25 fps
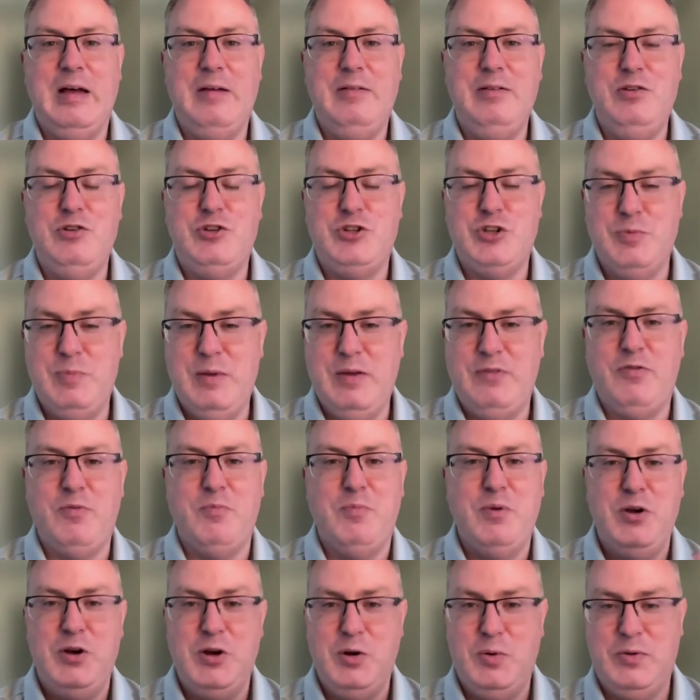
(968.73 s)
you should be
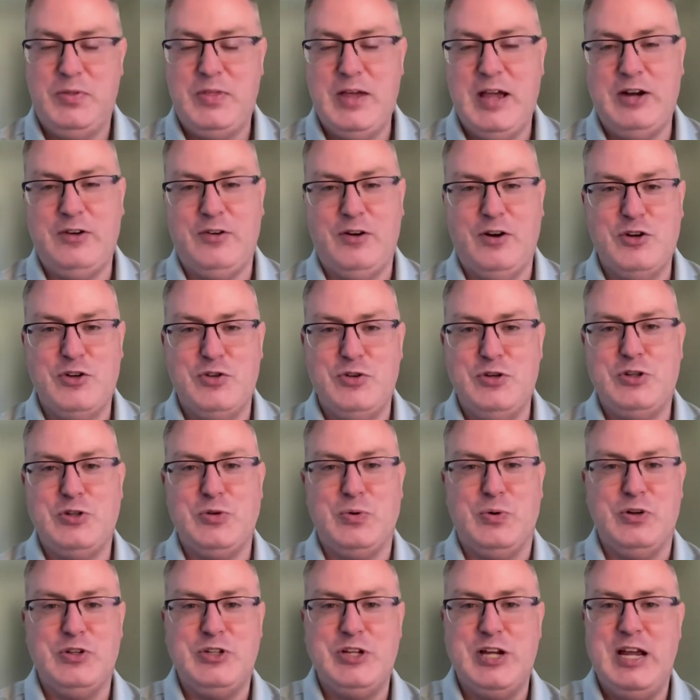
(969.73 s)
familiar with that grocery
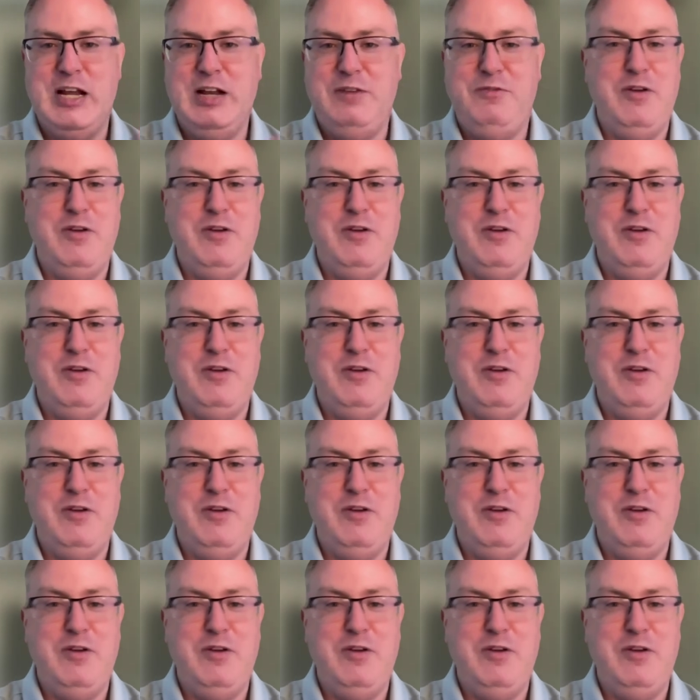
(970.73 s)
store chain.